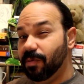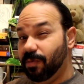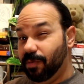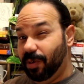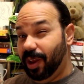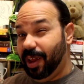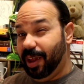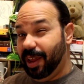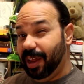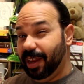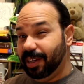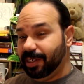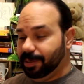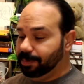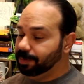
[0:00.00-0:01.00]

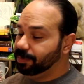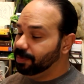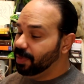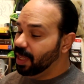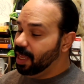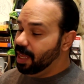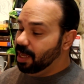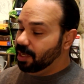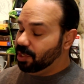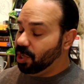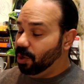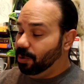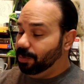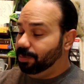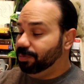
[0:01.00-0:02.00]
Right.
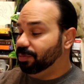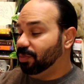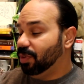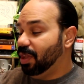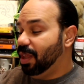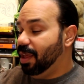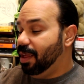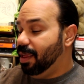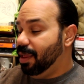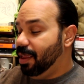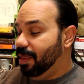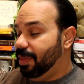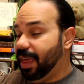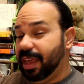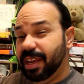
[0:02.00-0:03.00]
So,
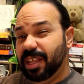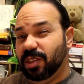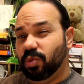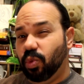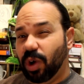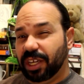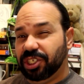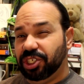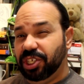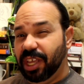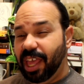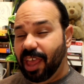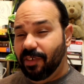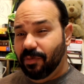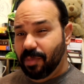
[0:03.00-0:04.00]
that is what she
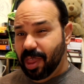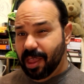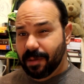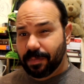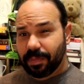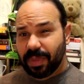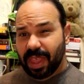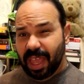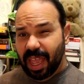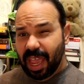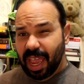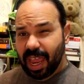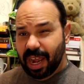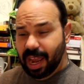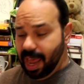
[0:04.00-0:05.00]
gave me.
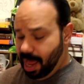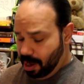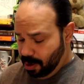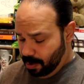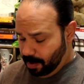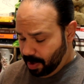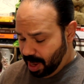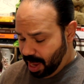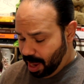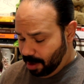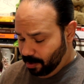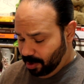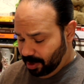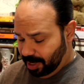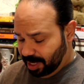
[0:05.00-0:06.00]
And now, I
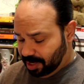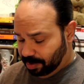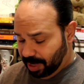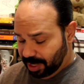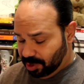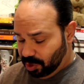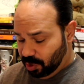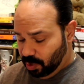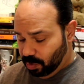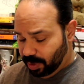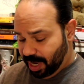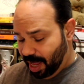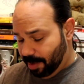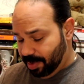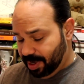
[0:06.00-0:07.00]
will explain to you
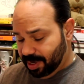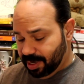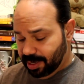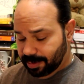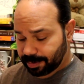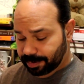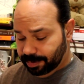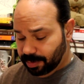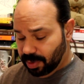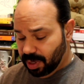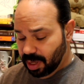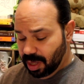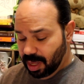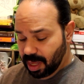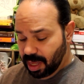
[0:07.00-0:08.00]
what happened.
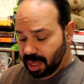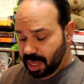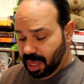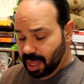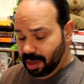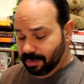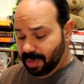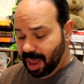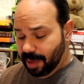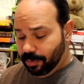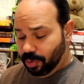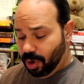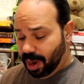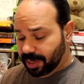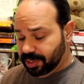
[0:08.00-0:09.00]
In my
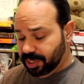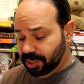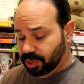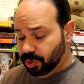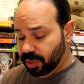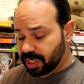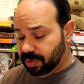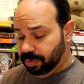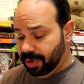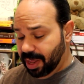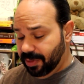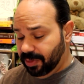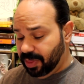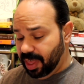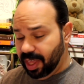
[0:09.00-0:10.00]
process to
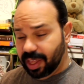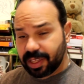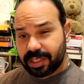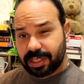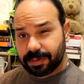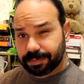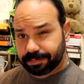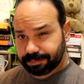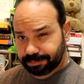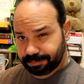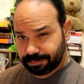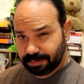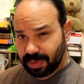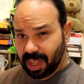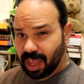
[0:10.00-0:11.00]
explain things,
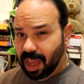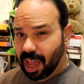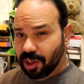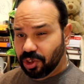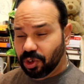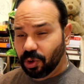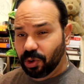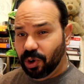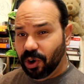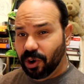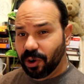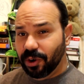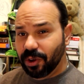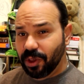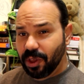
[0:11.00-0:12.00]
I showed
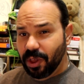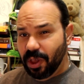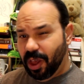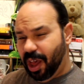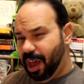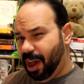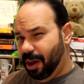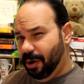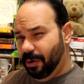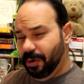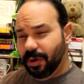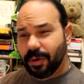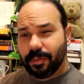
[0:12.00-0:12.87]
her how